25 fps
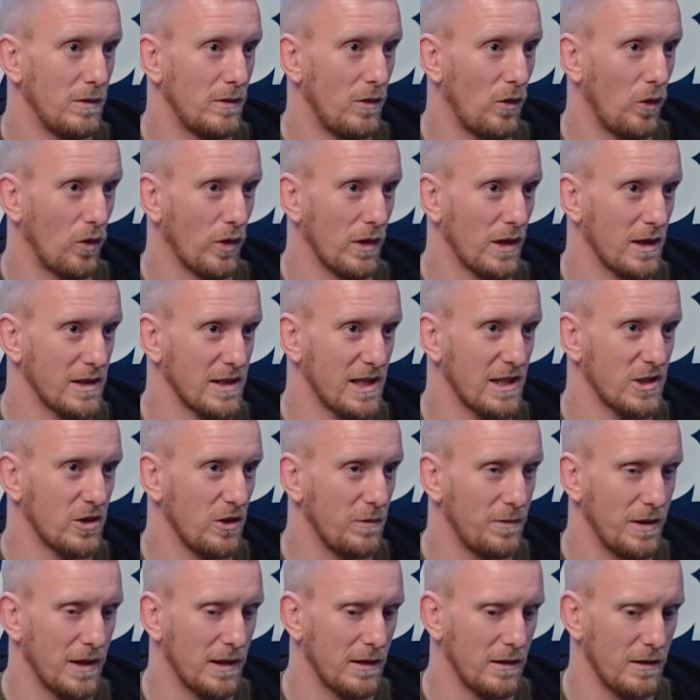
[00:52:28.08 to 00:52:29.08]
organization,
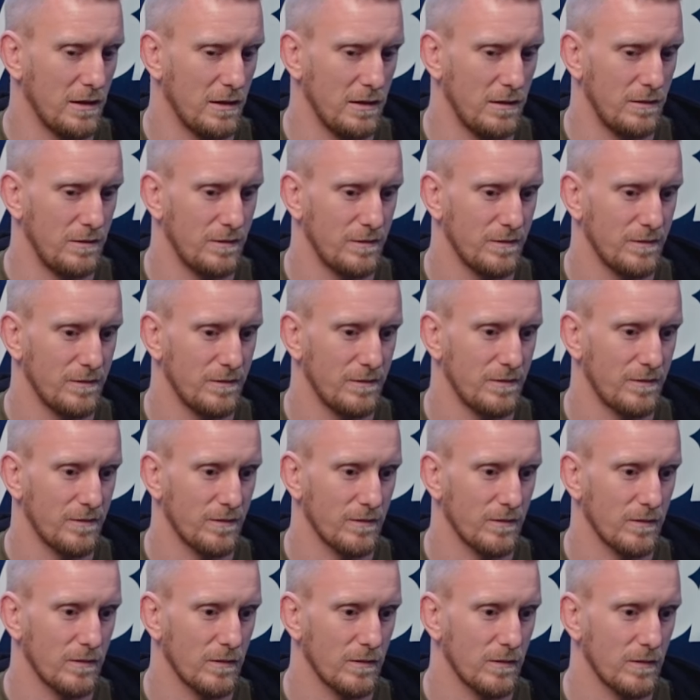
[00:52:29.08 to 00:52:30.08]
a bigger.
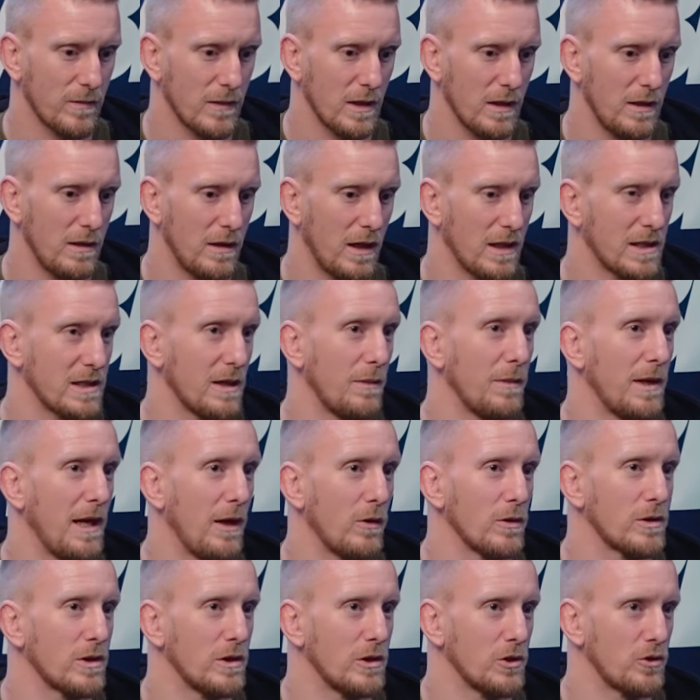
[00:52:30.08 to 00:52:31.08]
Like somebody
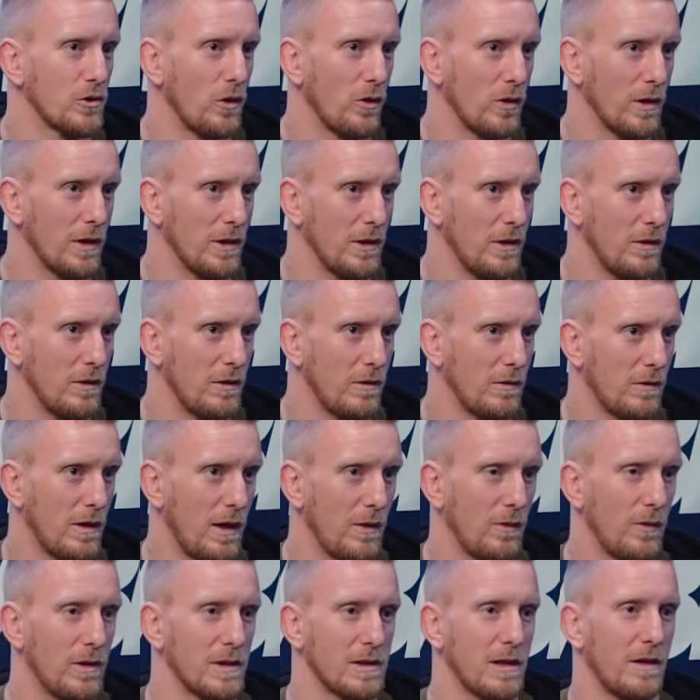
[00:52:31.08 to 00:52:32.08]
else controlling you,
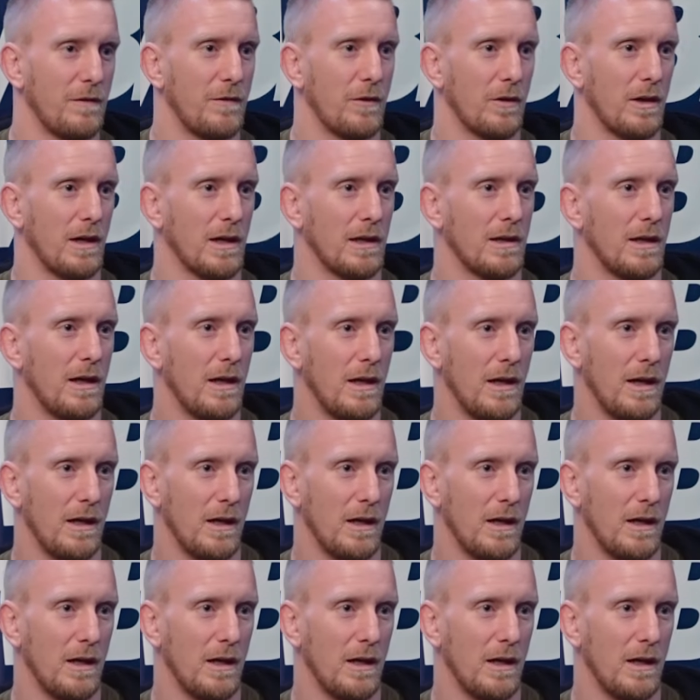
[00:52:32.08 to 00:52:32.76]
right? Whereas I feel like